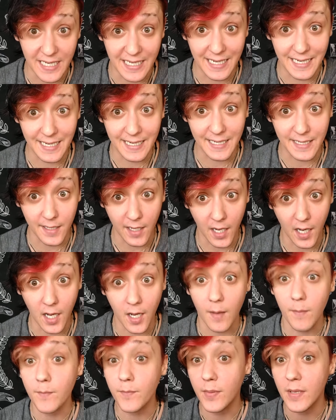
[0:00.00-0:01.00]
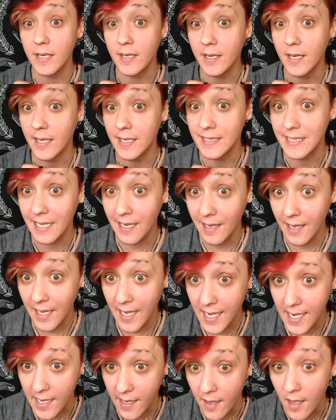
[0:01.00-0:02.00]
heated up because,
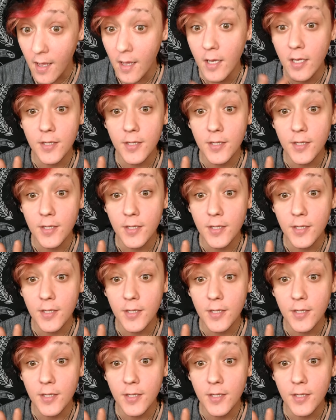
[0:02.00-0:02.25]
hey,